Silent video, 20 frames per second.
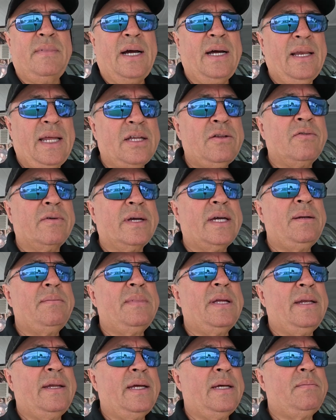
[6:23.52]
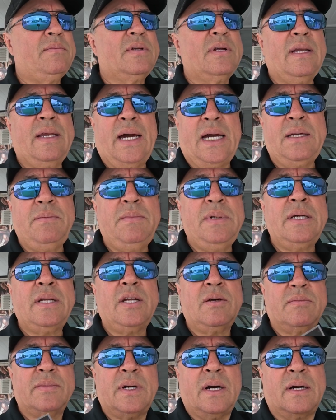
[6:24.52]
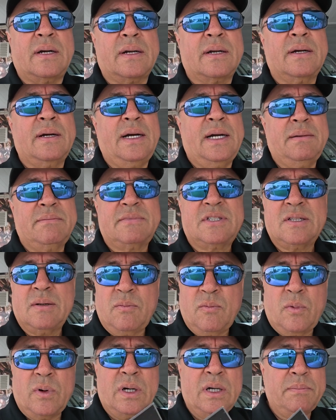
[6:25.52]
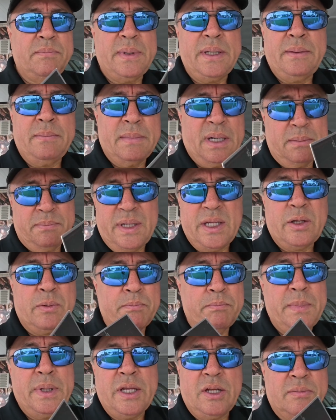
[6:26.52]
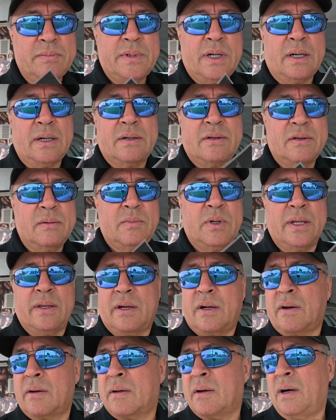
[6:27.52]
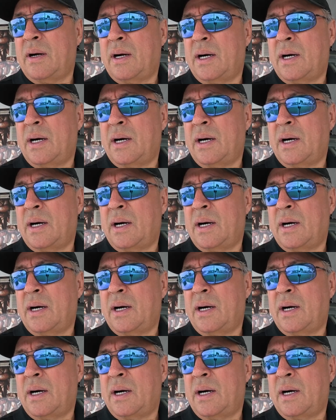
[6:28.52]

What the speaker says: I like to keep the names light, medium, dark. I'm somewhere in medium dark, somewhere there.